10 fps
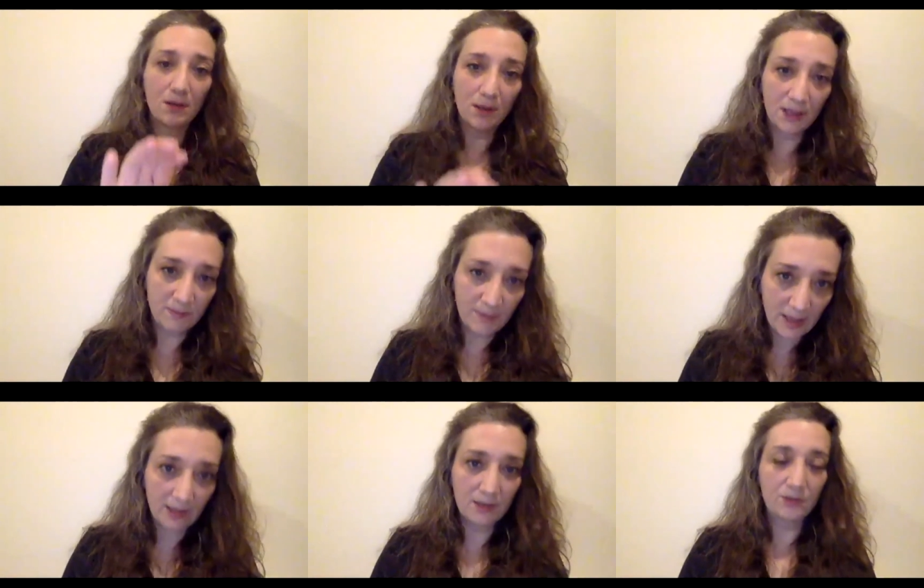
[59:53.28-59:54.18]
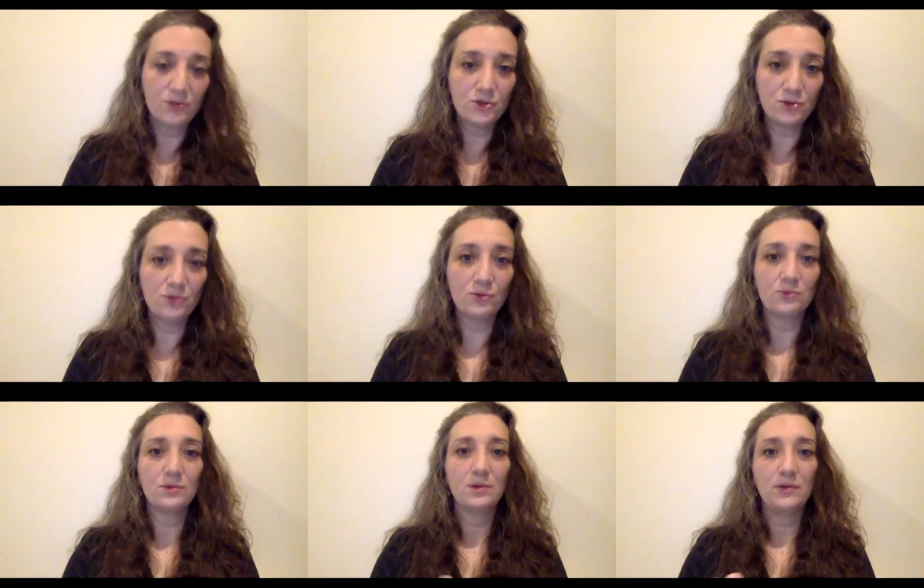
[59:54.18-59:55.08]
admitted
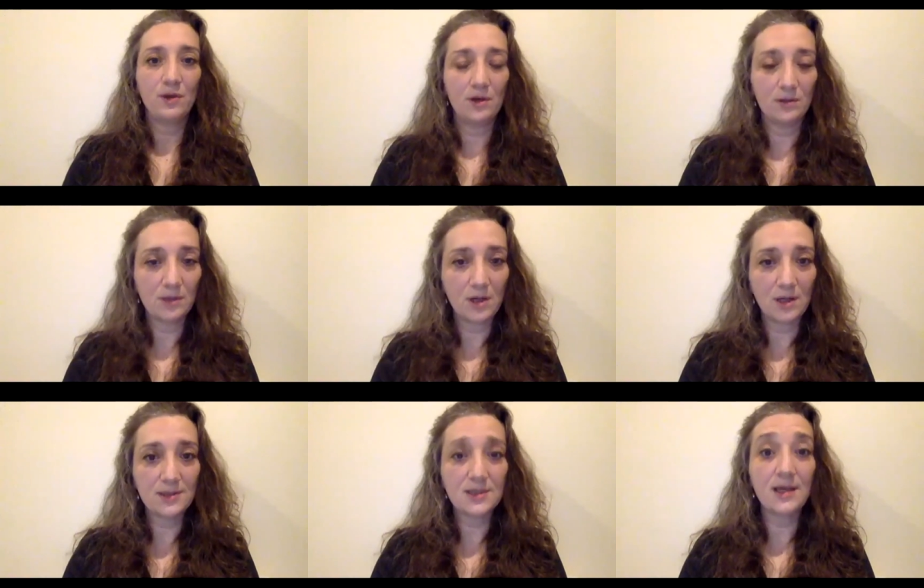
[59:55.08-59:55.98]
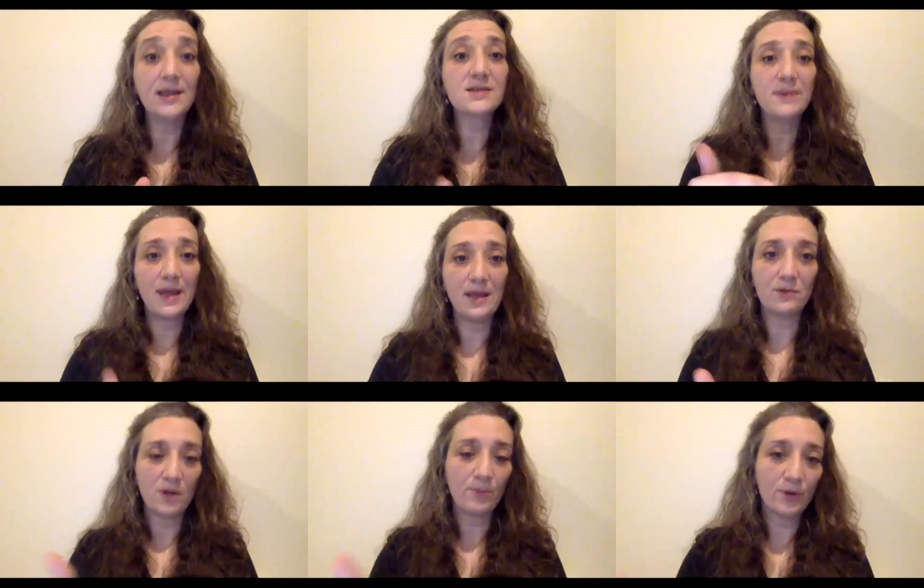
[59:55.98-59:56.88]
to the Holocaust and has made
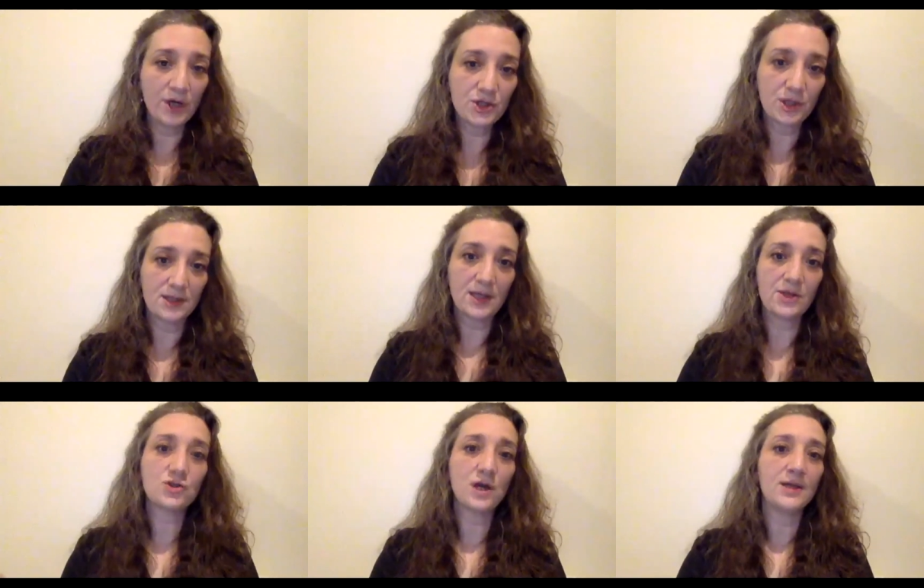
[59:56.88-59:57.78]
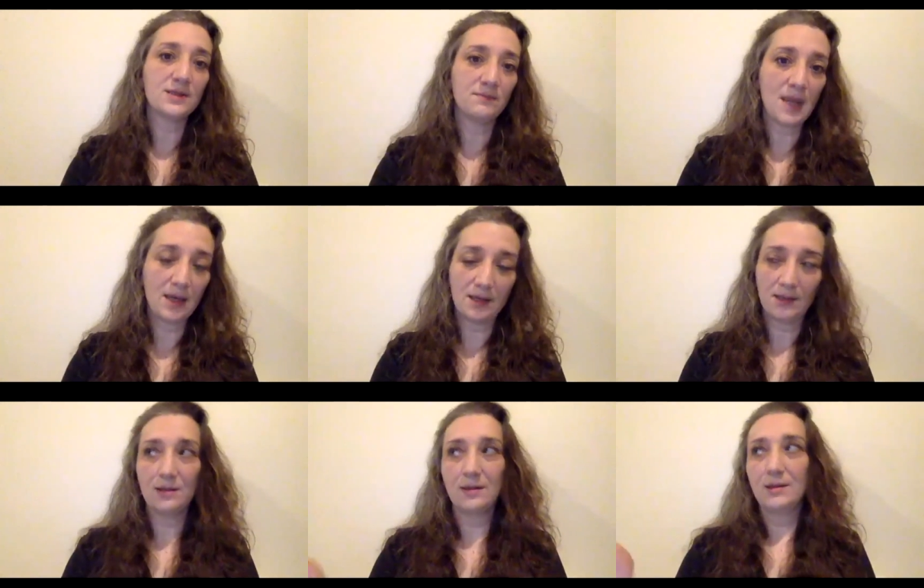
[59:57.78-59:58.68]
reparations, has tried to make,
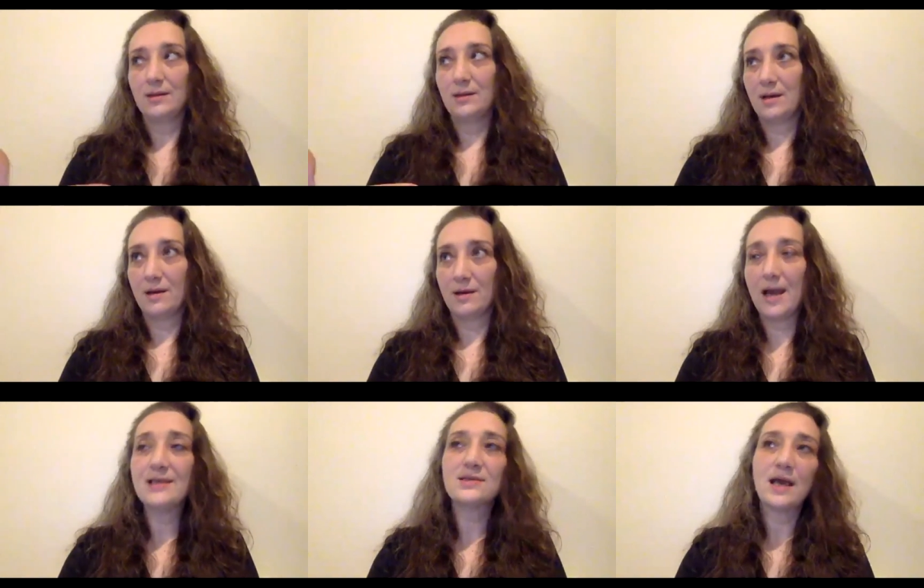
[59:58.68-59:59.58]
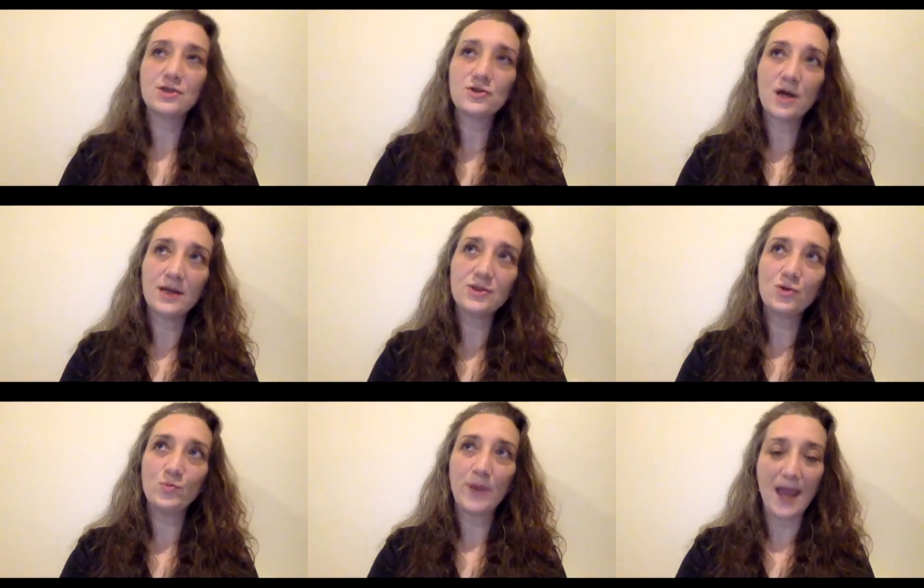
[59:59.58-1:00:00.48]
uh, has, has tried
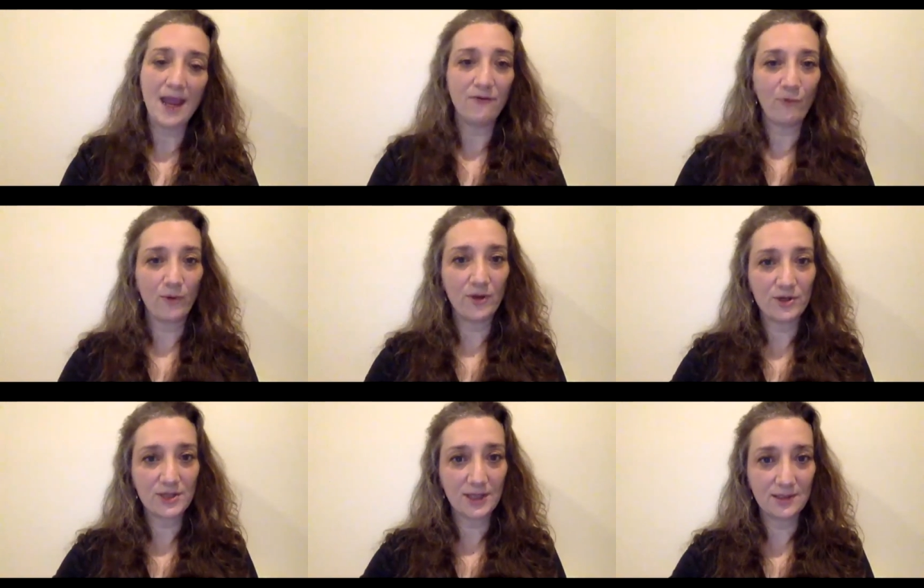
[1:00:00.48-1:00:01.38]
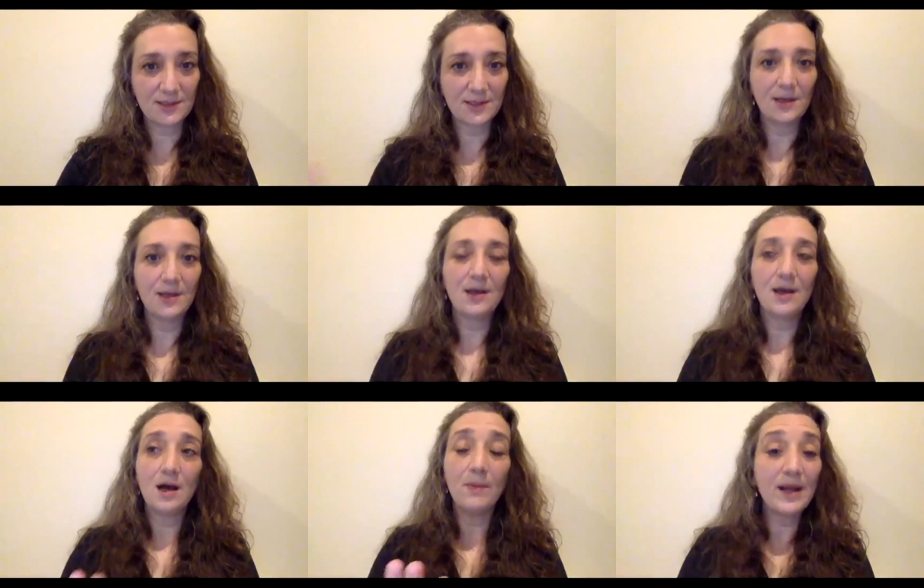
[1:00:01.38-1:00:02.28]
to pay for their sins.
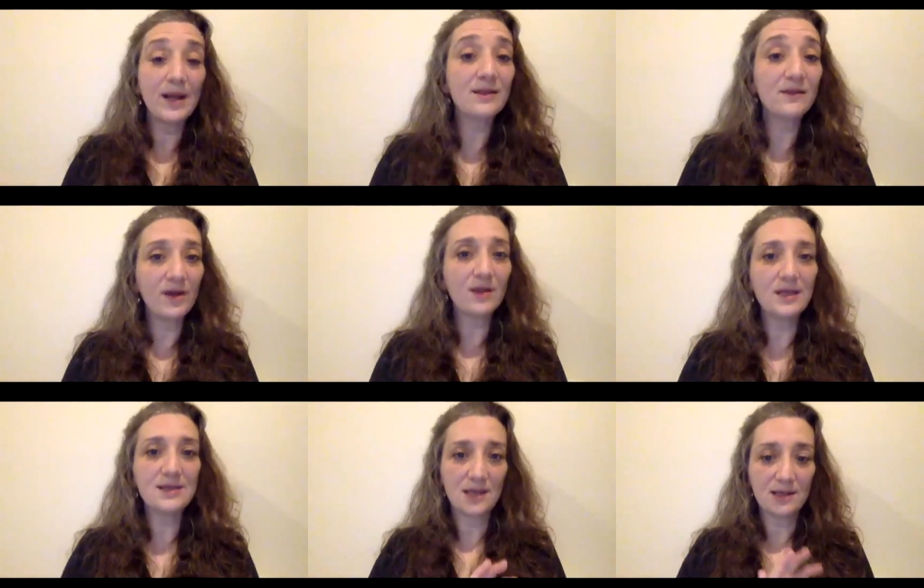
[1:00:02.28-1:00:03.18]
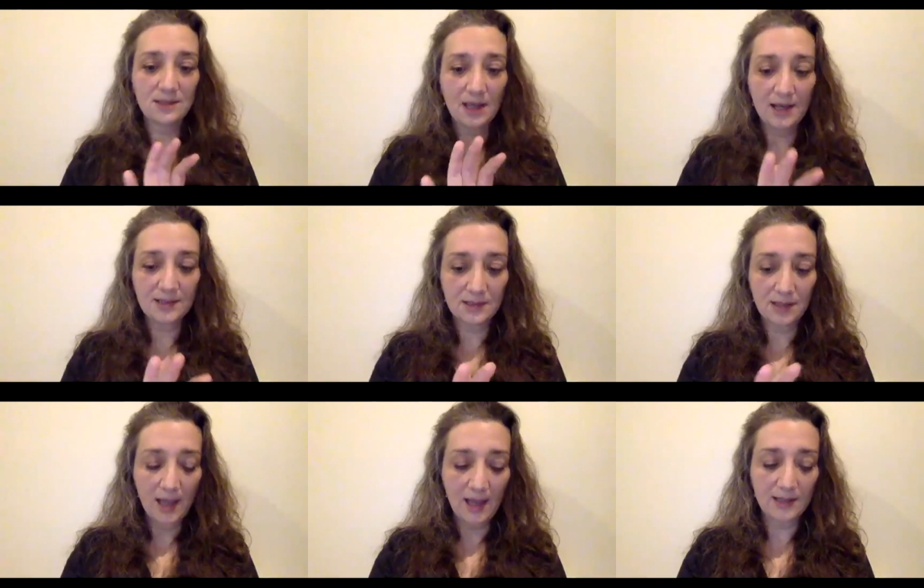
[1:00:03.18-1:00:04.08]
Uh, but at the very least has, has,
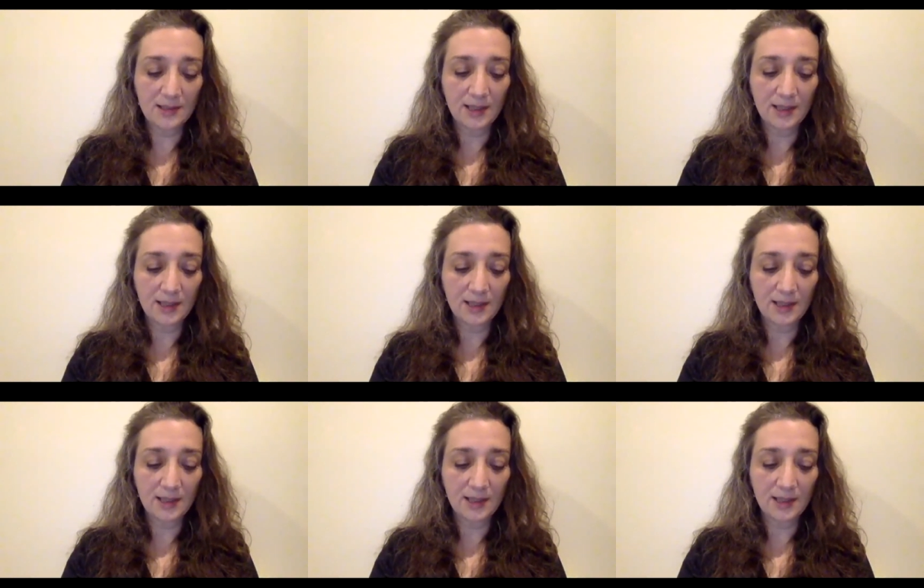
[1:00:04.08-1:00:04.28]
has